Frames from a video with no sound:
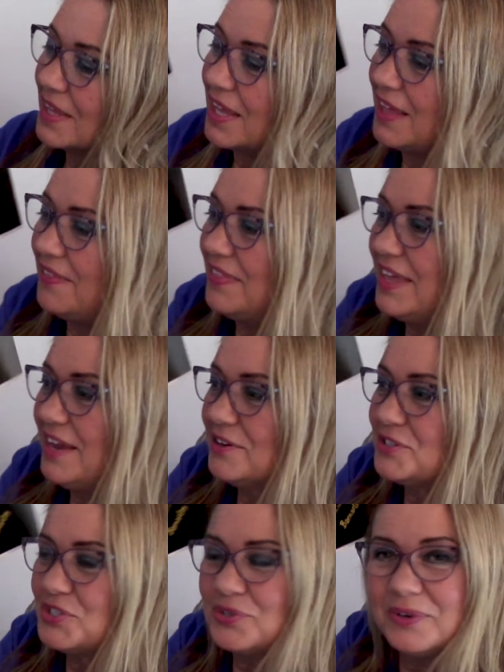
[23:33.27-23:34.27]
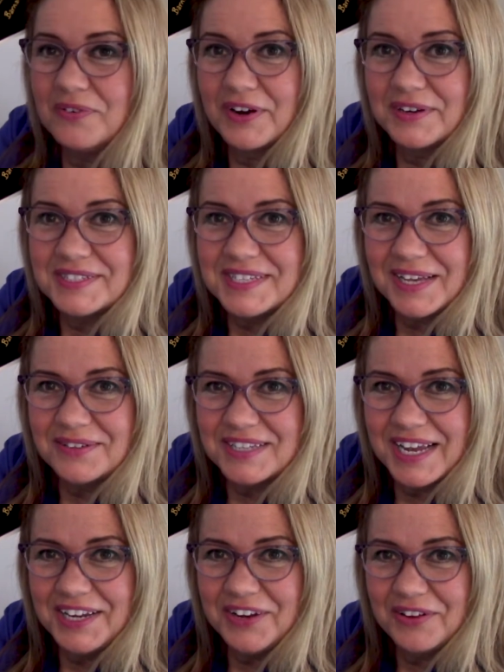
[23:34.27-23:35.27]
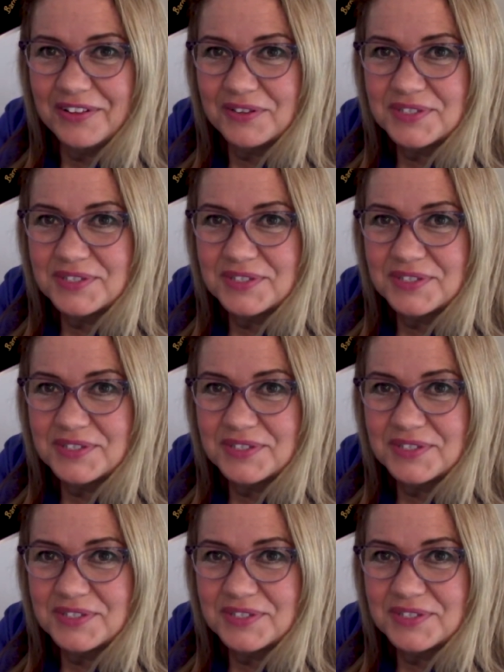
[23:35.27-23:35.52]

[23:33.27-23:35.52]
And there's 2 of our, see how tiny our little